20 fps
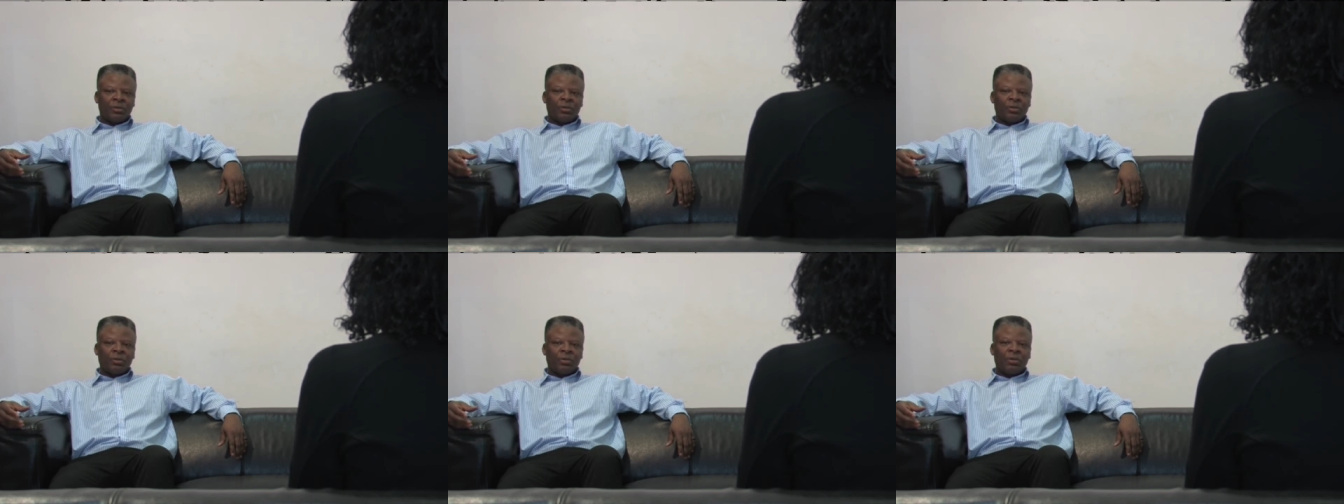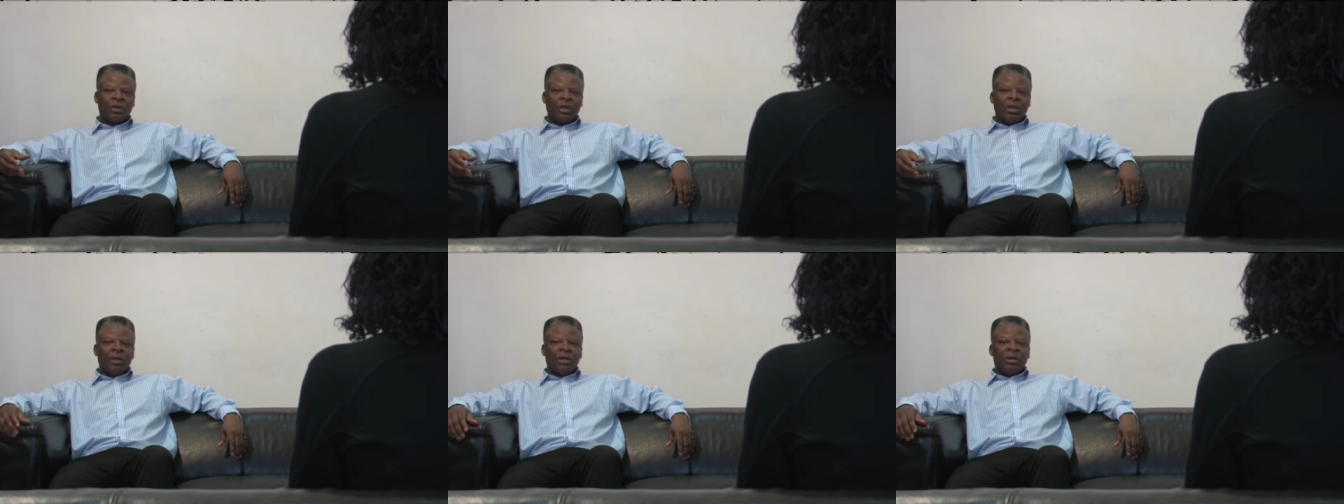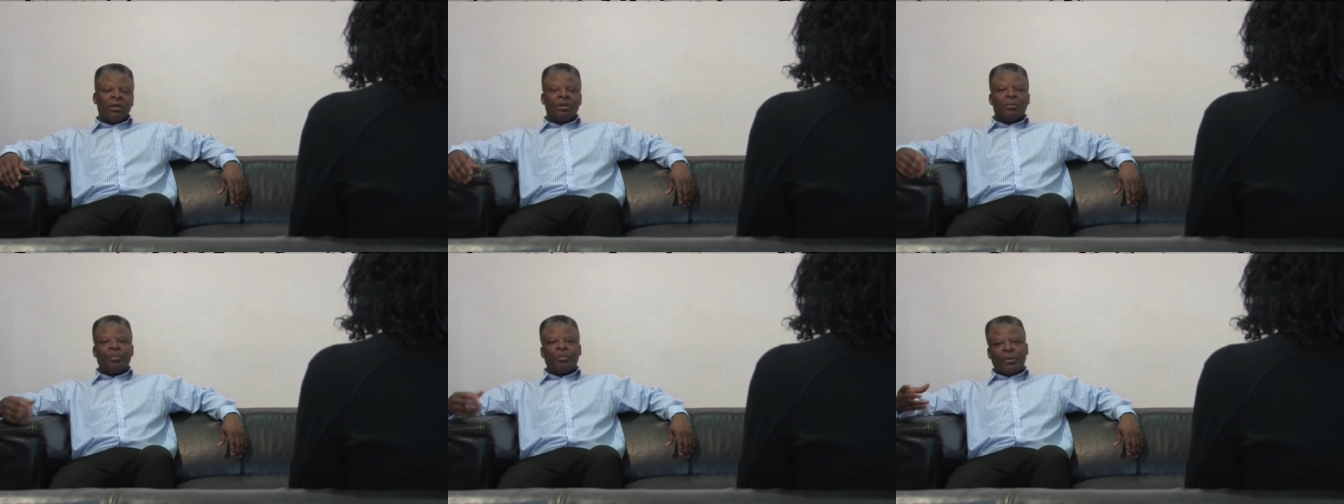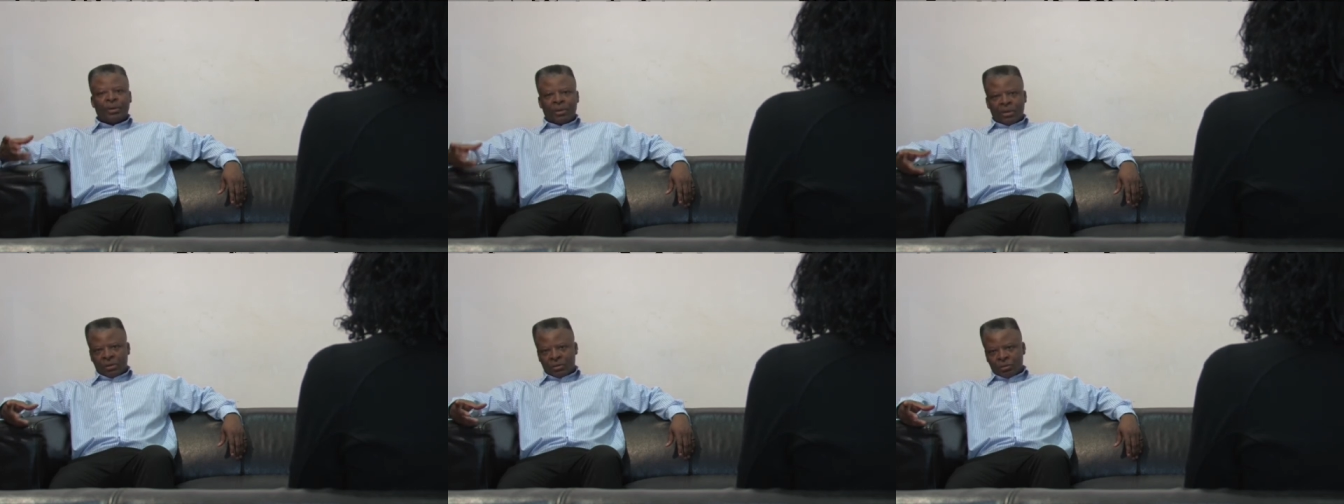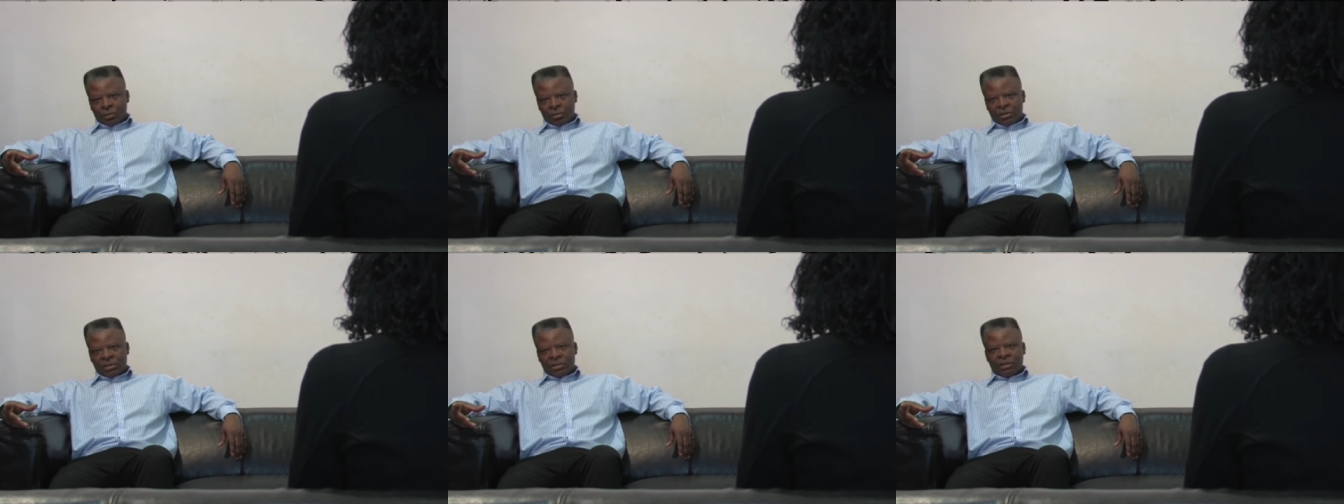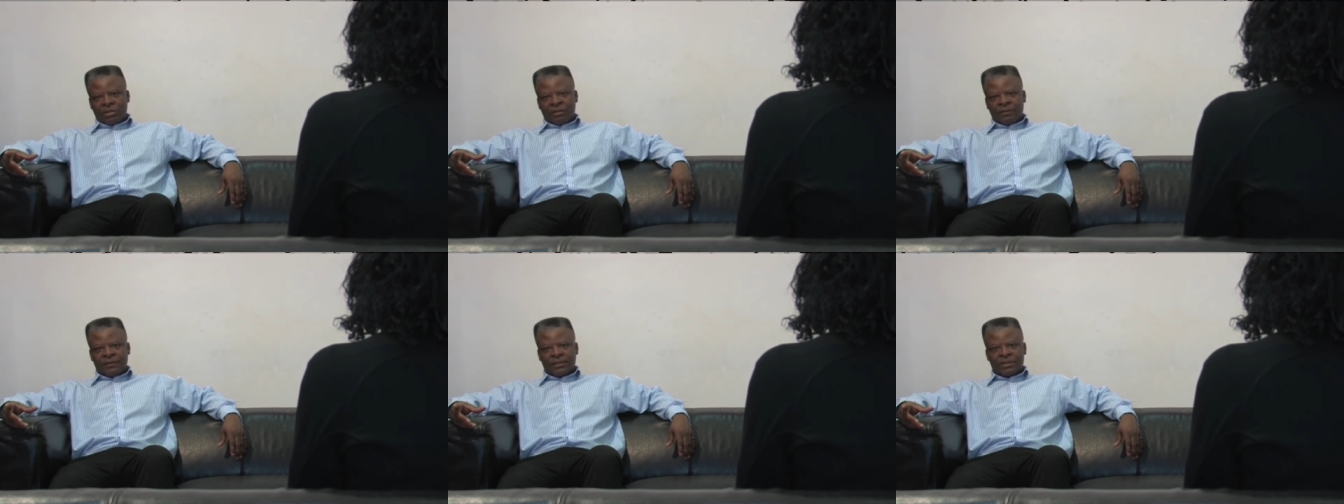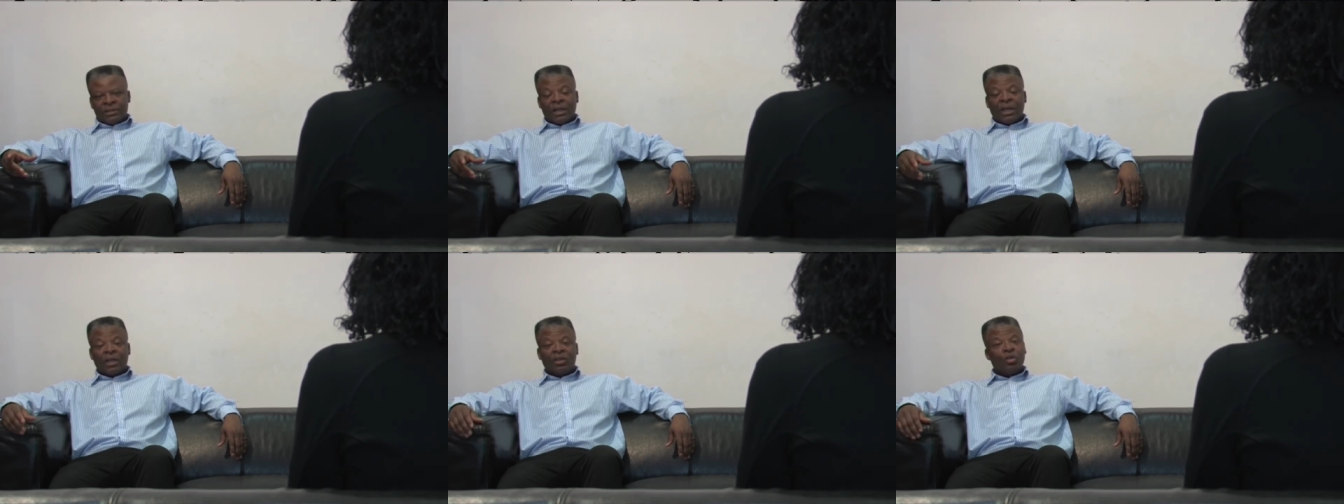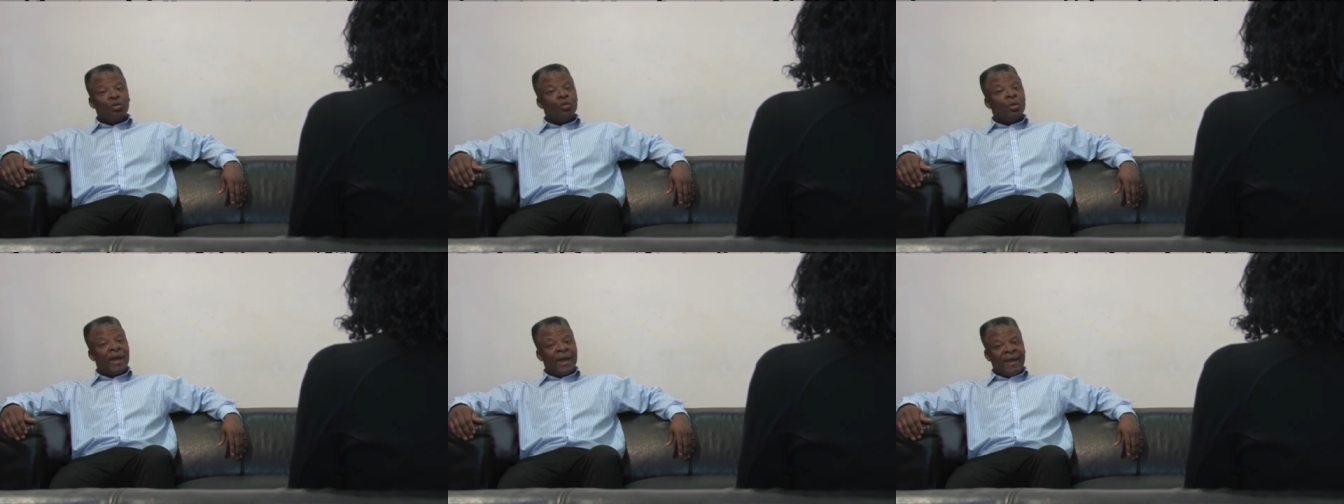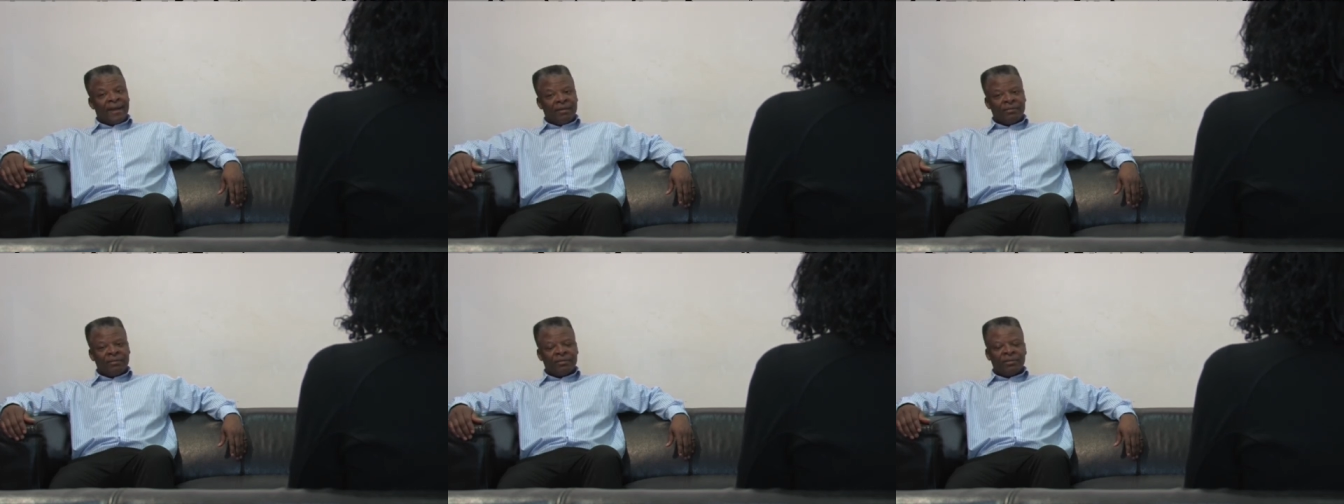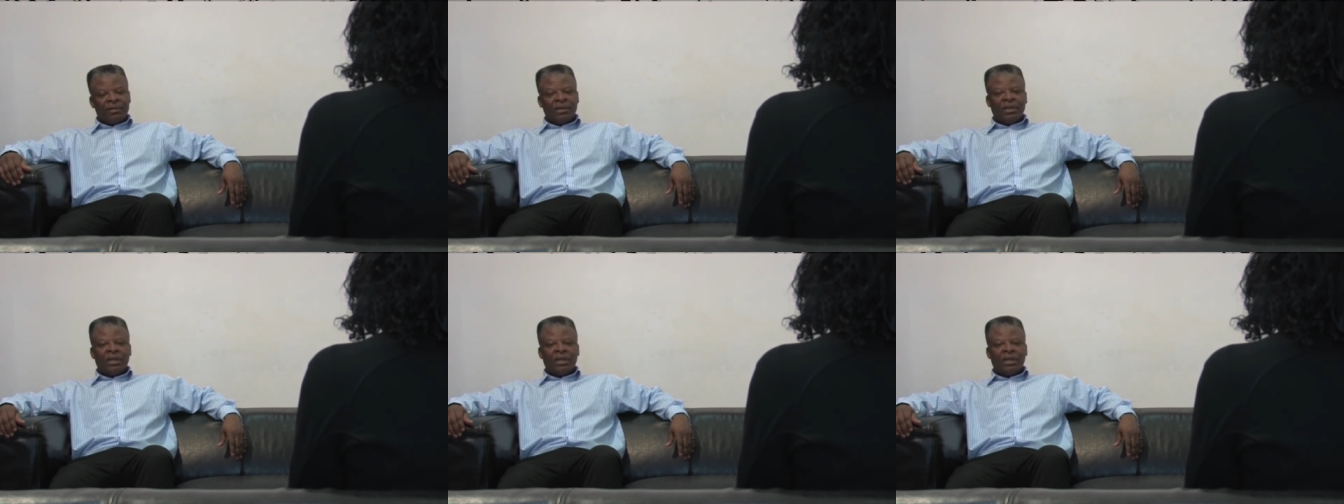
or the product or service that you have,